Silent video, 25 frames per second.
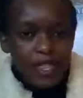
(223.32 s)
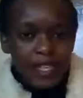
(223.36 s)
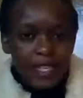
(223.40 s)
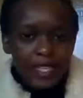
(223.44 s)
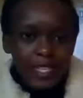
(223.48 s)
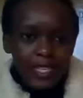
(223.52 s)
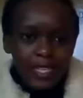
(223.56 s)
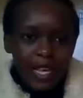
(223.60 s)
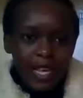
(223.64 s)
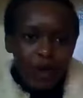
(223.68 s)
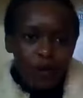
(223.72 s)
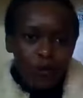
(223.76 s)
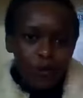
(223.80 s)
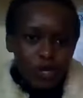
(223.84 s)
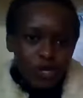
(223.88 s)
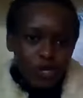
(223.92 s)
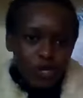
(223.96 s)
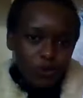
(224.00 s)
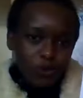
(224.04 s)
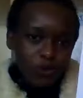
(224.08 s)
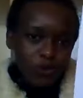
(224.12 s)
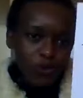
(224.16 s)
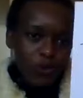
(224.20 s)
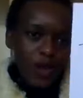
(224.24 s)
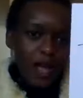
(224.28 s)
This is how we
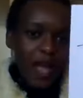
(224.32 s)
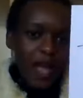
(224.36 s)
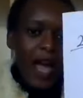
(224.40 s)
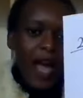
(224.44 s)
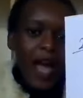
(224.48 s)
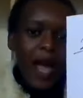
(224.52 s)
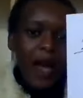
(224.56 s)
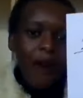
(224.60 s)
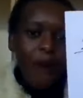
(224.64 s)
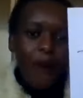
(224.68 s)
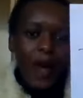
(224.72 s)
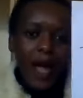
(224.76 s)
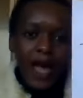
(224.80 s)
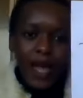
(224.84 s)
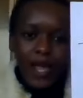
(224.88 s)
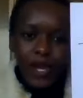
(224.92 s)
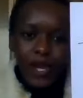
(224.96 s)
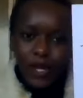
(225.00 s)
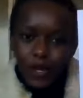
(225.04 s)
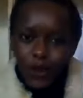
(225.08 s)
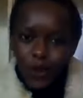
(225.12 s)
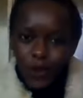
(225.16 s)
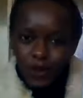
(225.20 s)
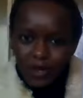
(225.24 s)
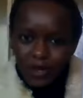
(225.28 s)
do our
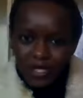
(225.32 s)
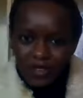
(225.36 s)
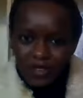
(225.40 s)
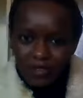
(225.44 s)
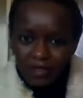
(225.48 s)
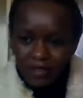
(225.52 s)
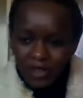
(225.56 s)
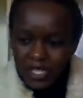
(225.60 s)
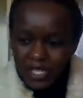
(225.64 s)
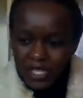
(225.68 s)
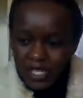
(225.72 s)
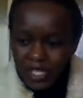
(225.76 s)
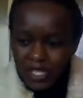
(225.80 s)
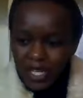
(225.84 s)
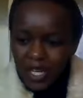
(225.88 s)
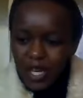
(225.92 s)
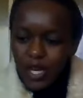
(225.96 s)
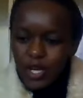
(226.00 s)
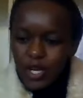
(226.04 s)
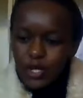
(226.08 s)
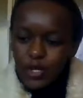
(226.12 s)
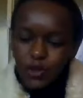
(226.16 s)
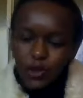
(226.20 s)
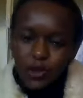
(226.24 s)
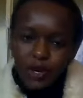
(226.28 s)
long division.
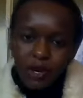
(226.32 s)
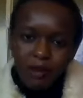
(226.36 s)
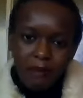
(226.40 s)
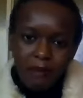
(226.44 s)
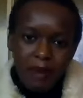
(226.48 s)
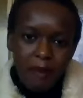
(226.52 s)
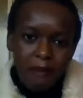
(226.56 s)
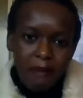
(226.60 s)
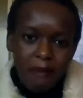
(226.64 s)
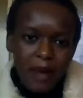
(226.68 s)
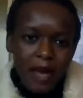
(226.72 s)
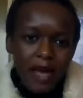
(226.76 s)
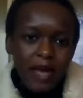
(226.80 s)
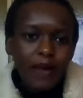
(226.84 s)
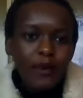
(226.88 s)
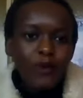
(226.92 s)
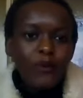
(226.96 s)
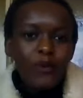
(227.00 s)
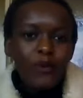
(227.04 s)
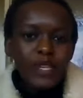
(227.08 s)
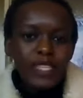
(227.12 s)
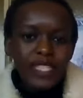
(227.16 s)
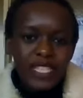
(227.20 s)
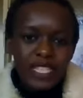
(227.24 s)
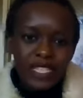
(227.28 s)
So remember,
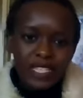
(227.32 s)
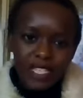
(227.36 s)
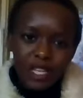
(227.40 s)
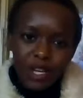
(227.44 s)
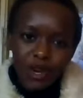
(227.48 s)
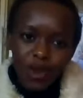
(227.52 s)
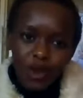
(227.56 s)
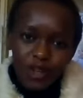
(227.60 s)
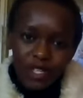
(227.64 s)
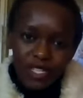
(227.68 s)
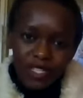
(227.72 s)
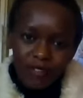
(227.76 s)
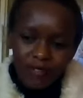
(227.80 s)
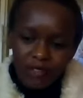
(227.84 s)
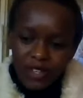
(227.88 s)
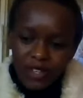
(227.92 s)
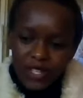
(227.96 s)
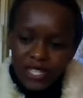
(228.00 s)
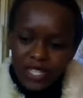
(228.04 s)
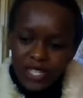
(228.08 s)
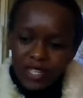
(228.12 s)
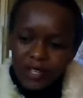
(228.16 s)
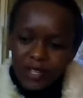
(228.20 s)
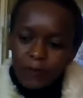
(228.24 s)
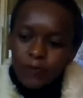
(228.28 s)
we did long
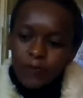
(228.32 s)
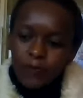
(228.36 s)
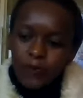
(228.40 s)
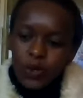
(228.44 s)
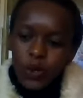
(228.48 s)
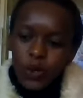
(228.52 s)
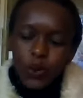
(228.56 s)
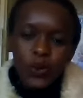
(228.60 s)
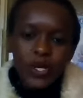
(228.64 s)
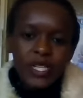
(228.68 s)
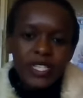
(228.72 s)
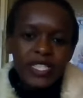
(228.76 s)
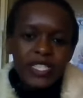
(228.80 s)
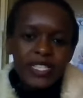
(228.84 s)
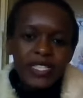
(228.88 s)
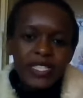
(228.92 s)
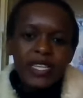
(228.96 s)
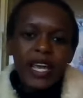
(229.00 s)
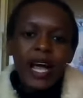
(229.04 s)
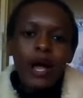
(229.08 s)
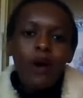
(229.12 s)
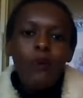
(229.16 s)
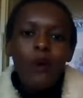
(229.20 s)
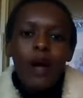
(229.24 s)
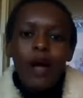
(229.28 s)
division, we did
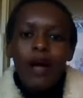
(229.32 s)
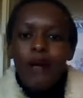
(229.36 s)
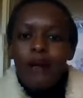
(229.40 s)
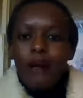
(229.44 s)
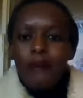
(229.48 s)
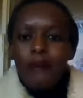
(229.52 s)
our